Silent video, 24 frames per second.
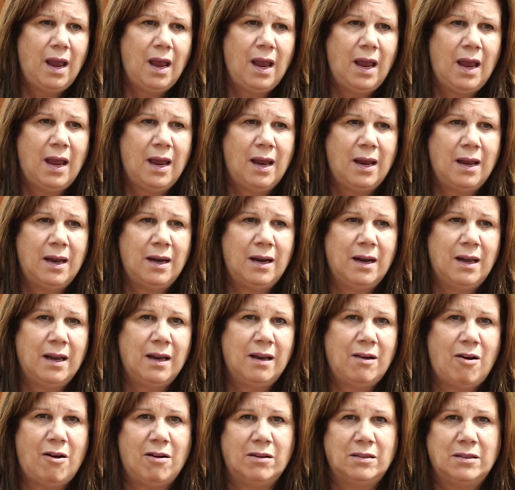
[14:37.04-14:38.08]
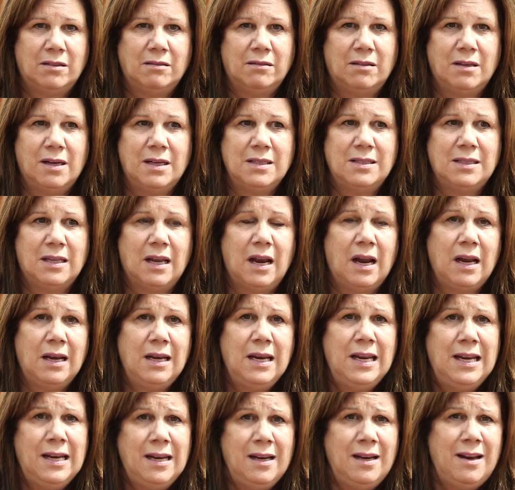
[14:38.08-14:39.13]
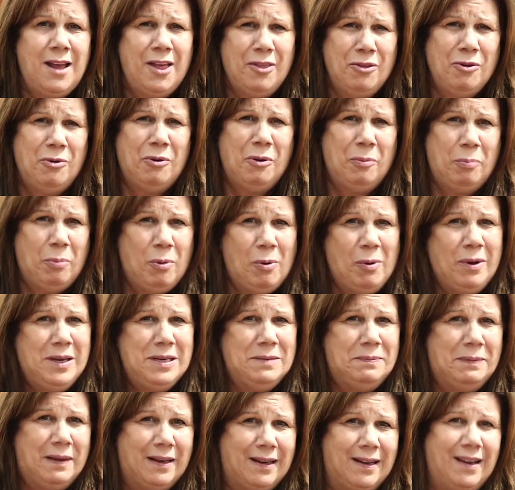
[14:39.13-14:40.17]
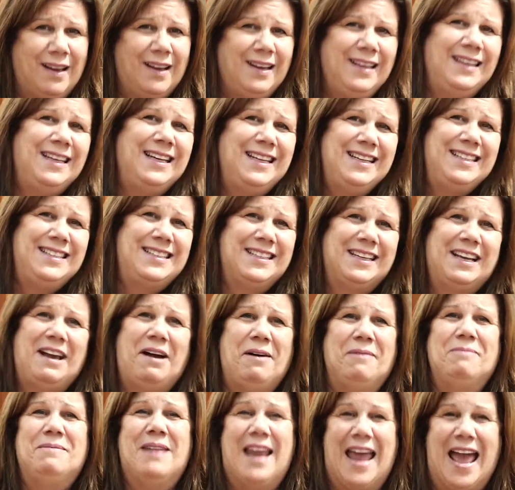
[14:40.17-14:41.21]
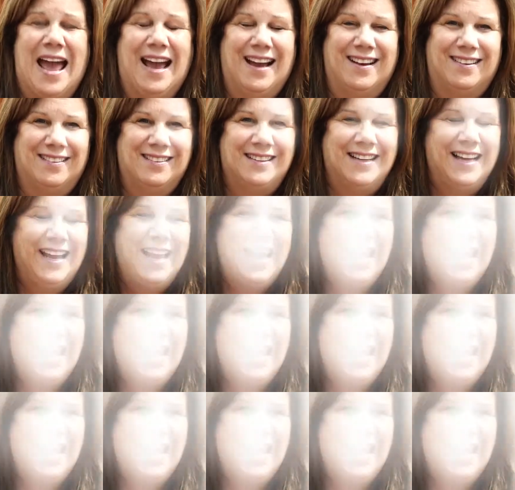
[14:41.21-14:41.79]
And I called her and I said, I need another appointment. I need to come now.